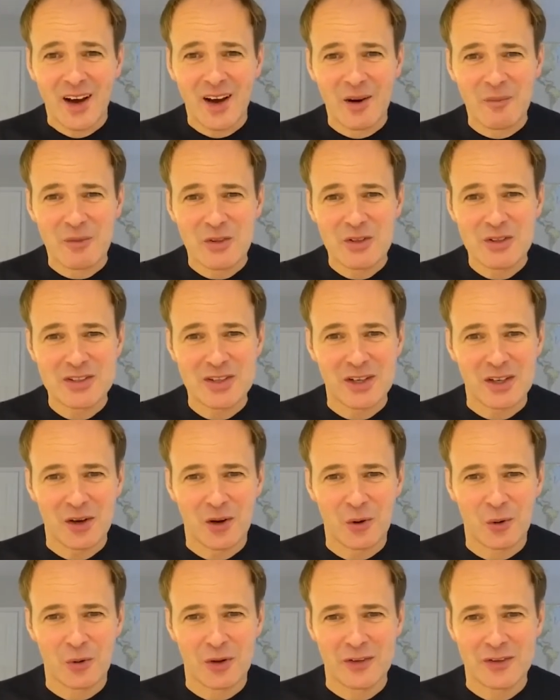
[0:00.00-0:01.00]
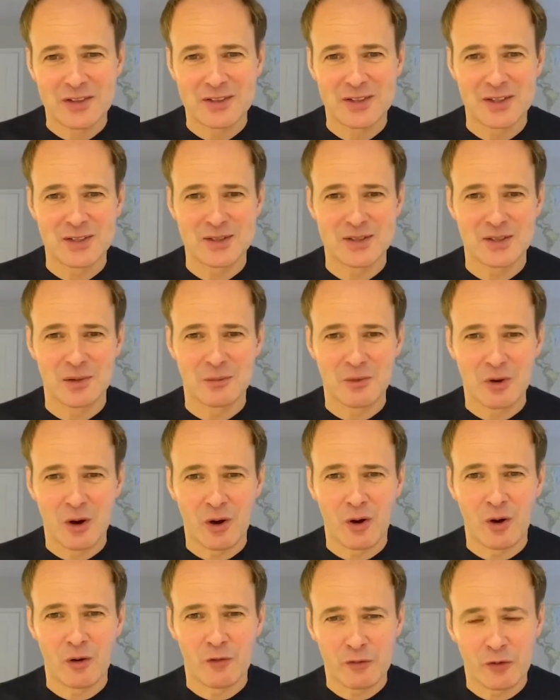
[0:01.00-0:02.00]
take hold in the system
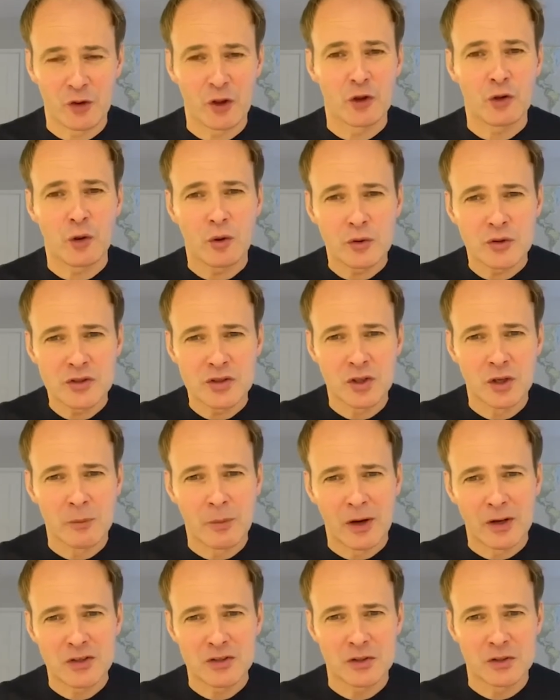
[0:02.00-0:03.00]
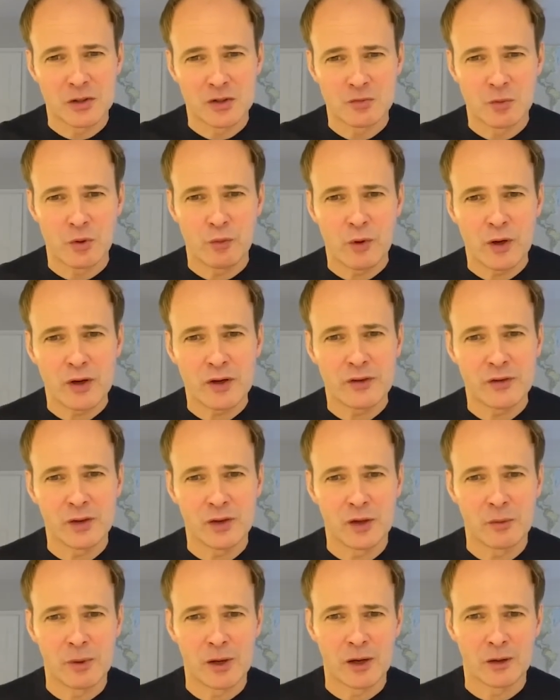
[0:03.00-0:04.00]
for the long term, actually, as we really think
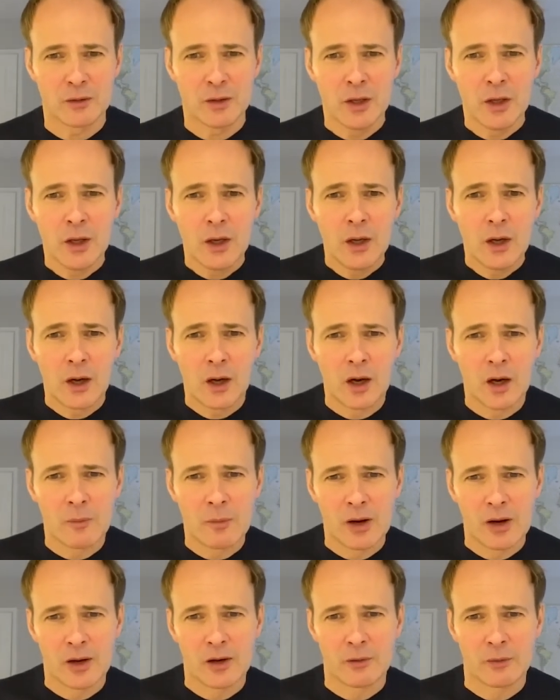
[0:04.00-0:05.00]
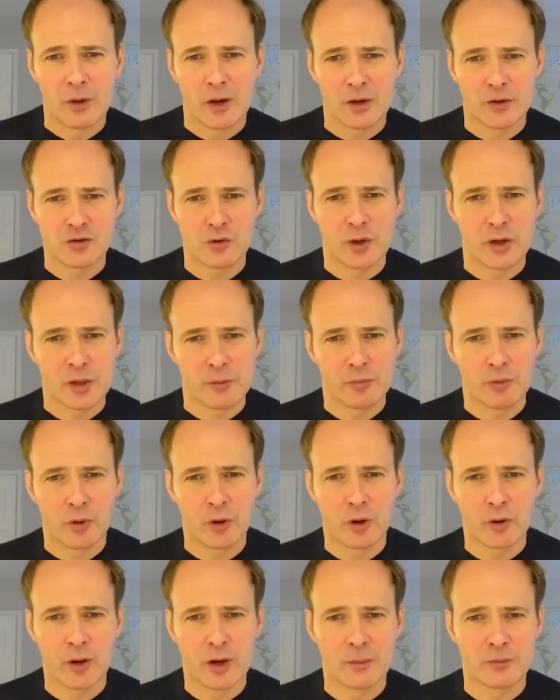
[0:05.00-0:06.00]
about our training
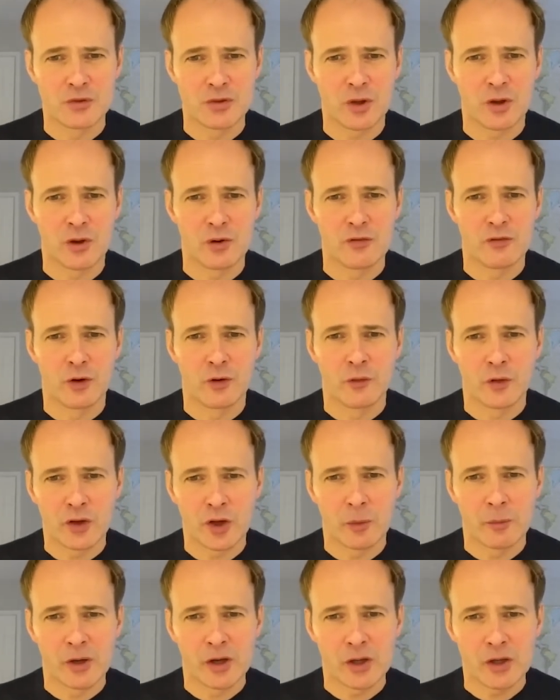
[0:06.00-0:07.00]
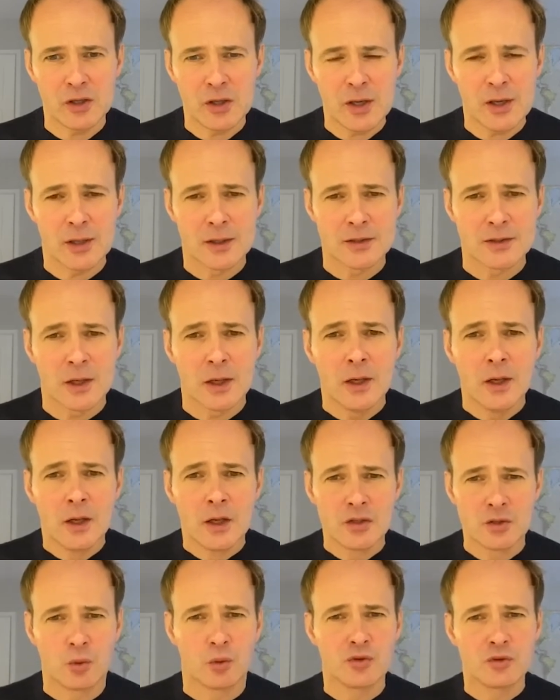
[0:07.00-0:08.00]
programs over the coming years.
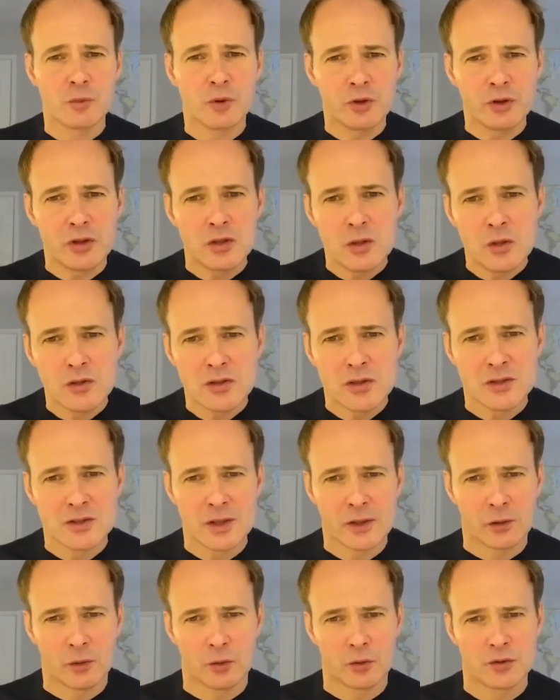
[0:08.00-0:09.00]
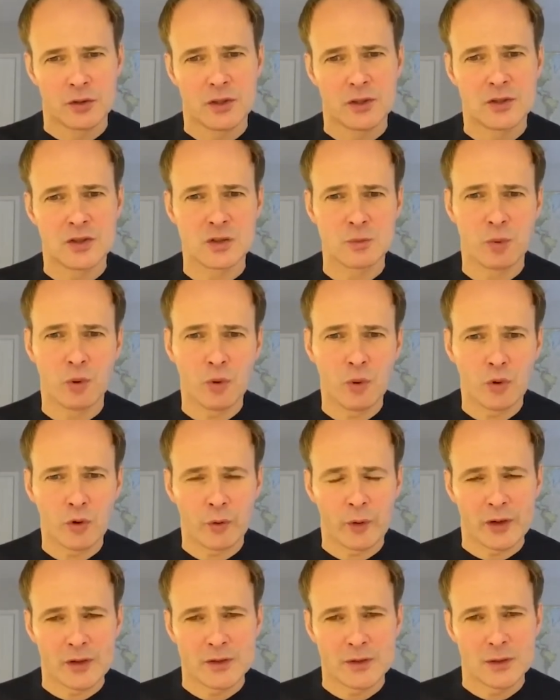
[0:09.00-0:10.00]
So ultimately using technology to support
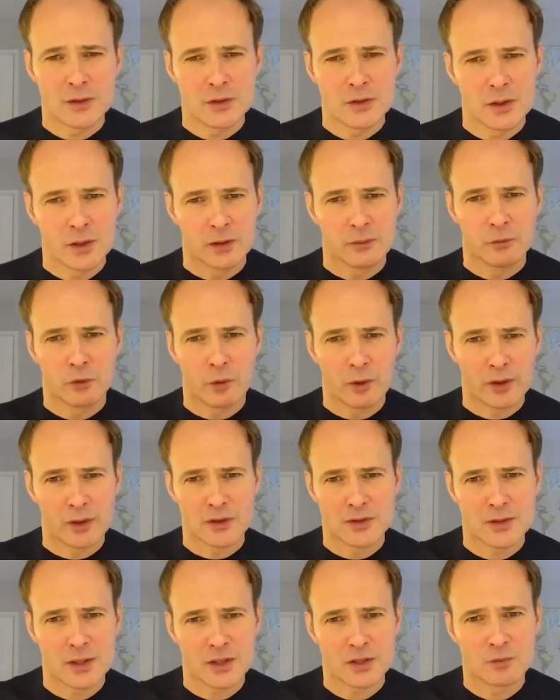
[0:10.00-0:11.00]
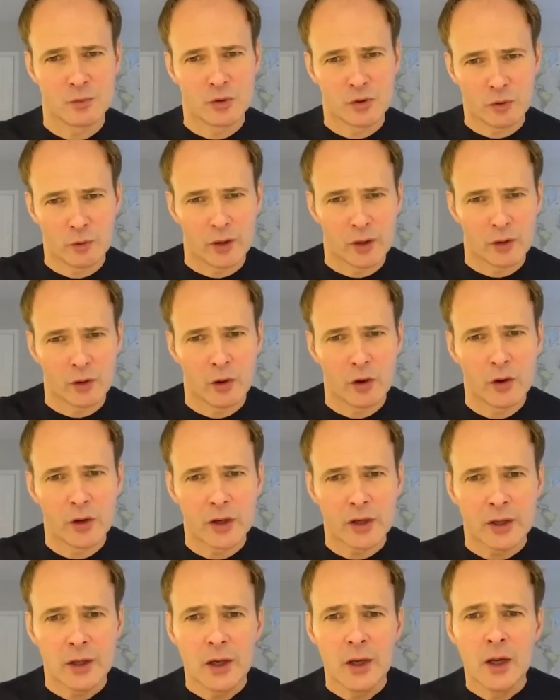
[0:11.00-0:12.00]
great teaching, great assessment, great
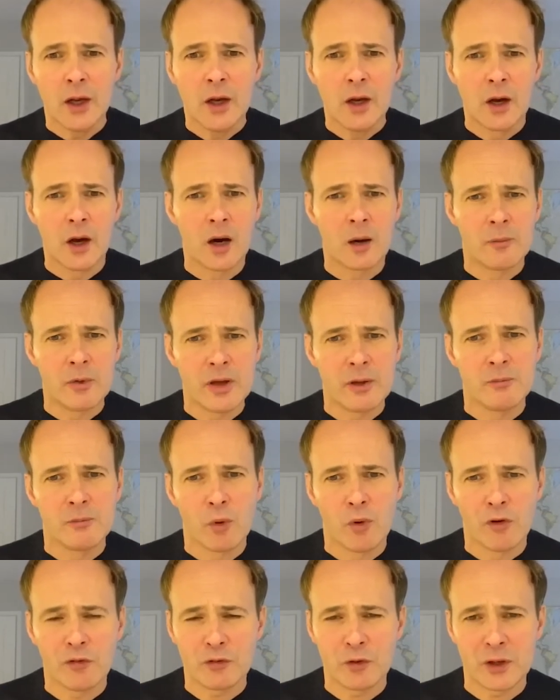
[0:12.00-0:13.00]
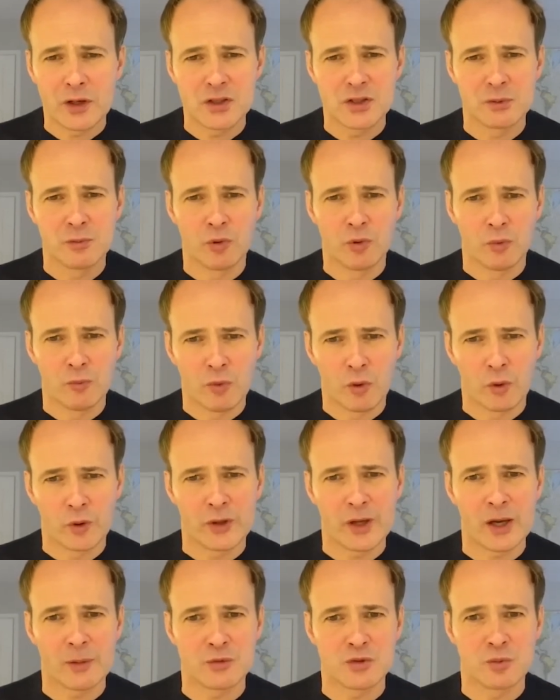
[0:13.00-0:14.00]
learning in more flexible, more
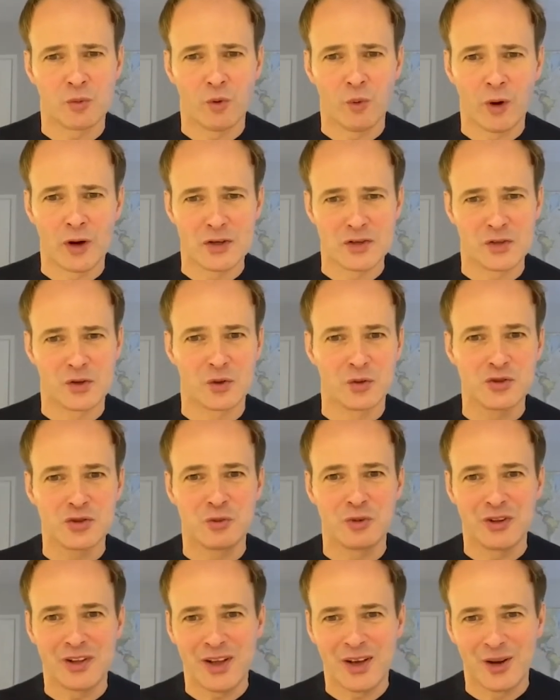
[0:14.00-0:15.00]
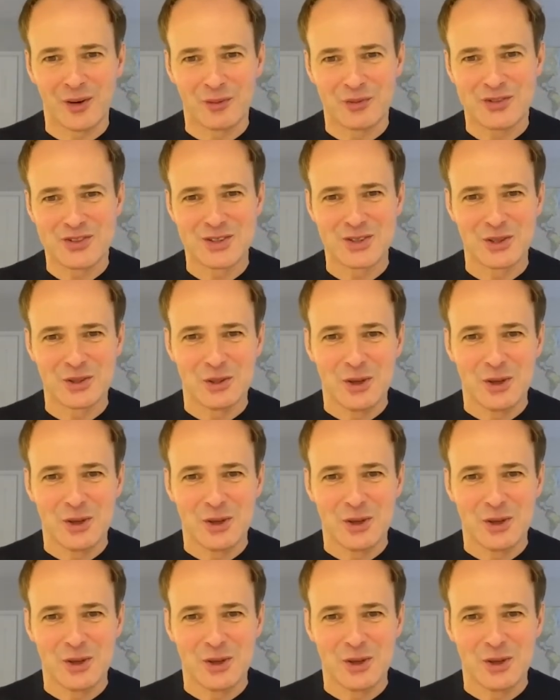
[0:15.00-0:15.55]
adaptable ways that ultimately help to